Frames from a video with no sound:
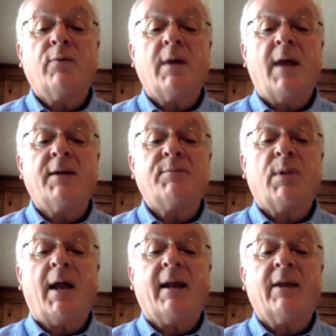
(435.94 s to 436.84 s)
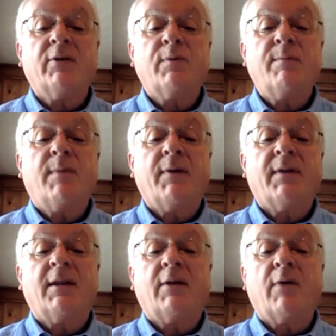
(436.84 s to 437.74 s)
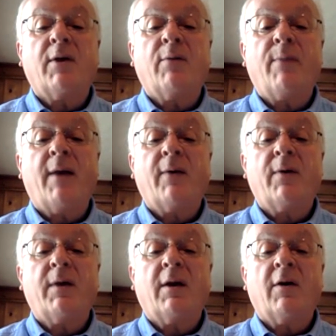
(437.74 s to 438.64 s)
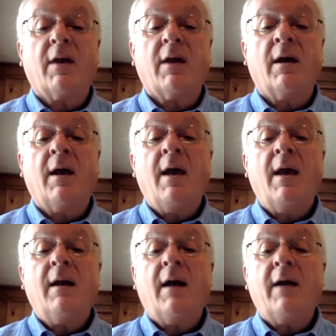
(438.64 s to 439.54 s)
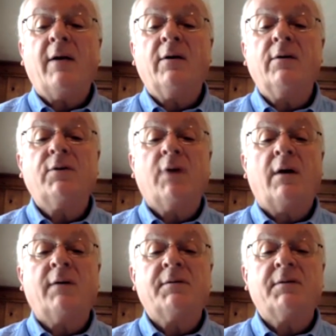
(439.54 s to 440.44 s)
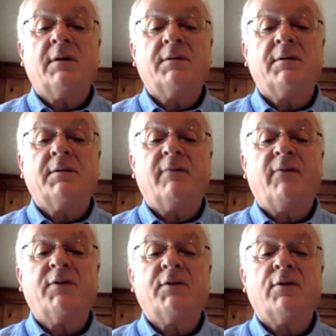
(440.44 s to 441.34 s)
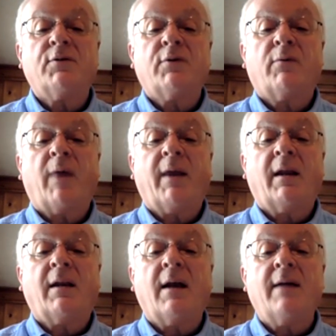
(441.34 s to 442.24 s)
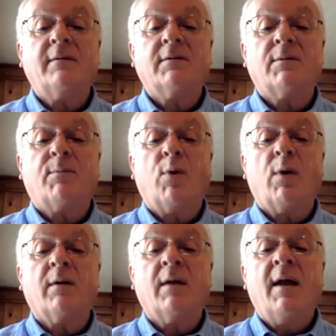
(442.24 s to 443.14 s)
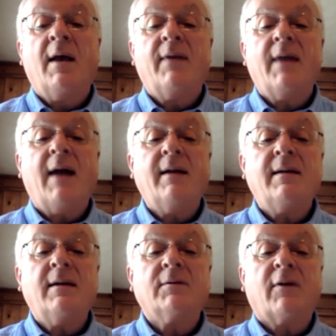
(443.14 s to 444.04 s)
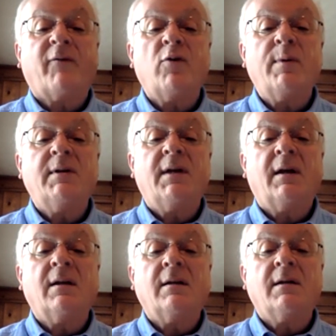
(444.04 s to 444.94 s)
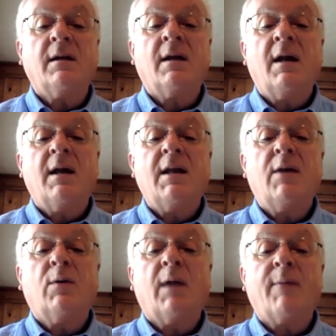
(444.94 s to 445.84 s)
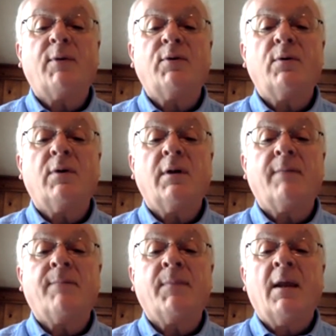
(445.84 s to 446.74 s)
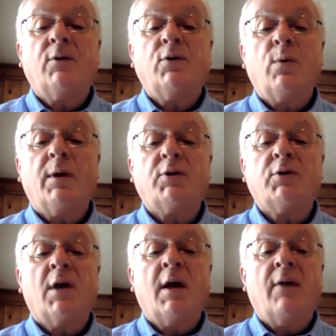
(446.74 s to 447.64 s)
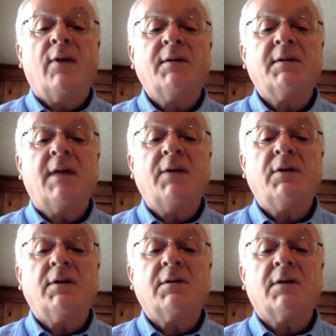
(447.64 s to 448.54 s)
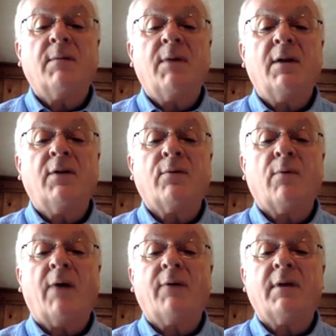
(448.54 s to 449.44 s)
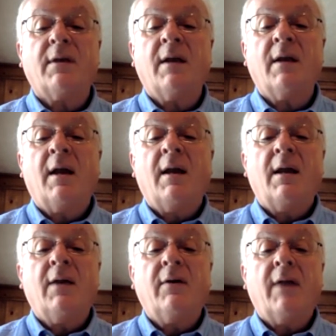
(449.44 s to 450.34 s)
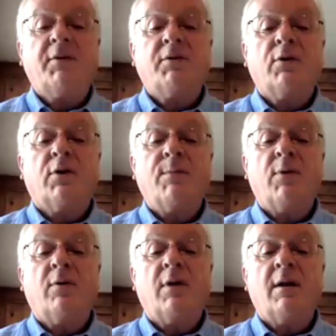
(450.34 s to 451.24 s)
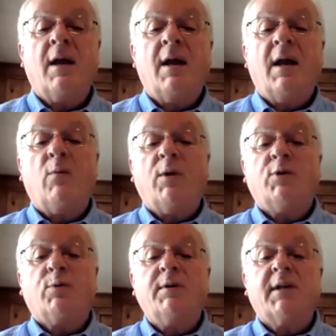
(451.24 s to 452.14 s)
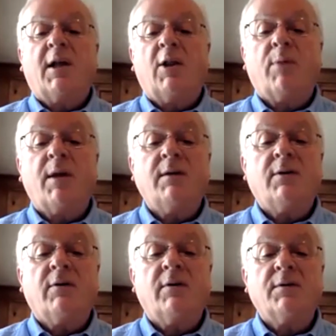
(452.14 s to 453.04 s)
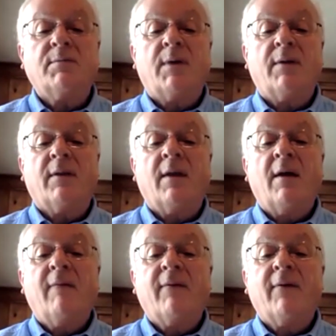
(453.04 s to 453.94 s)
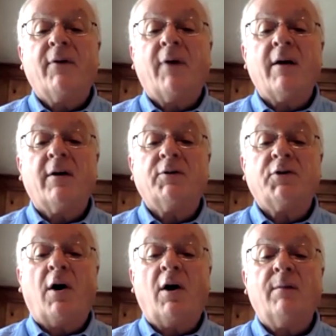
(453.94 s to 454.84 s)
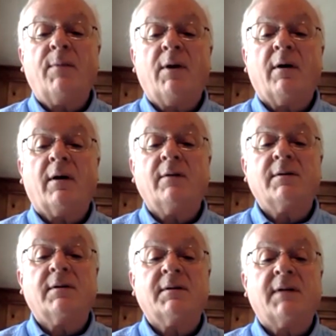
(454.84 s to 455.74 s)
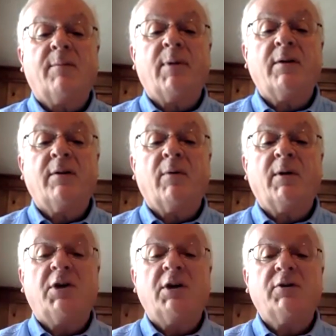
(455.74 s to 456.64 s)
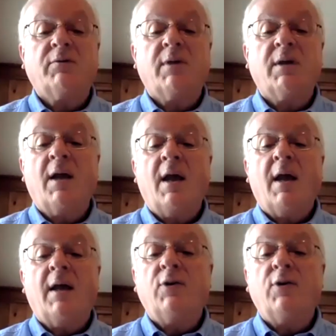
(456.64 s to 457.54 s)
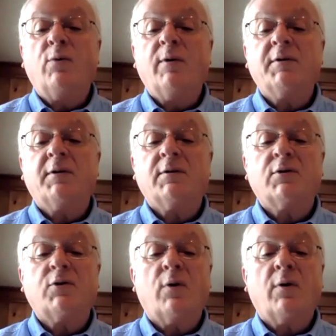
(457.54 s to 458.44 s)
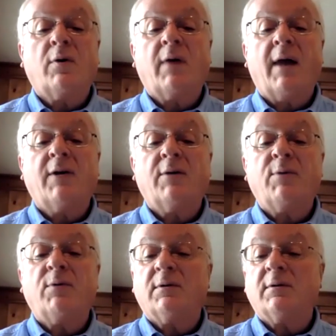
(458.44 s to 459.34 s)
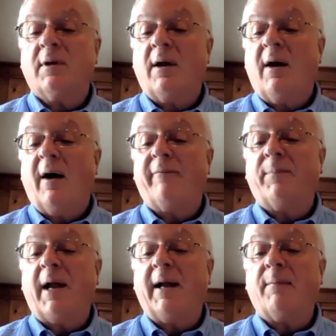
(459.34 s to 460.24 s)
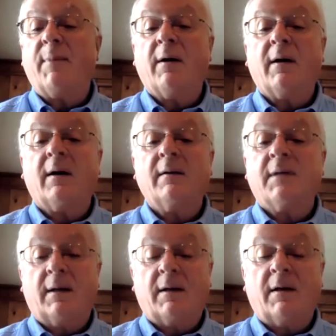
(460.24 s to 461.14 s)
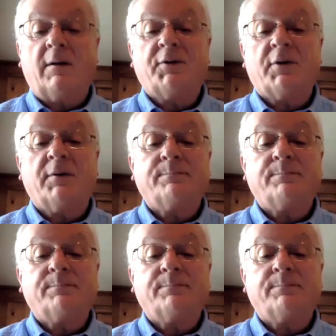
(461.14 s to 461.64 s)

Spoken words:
as Black History Month in the greater Battle Creek area. And I urge all citizens and visitors to recognize and support the ideals of human dignity, equal opportunity, to which this nation is committed throughout the international community and which we celebrate during this month. Further, I urge all Americans to celebrate the rich history and numerous historical contributions of Black Americans and culture.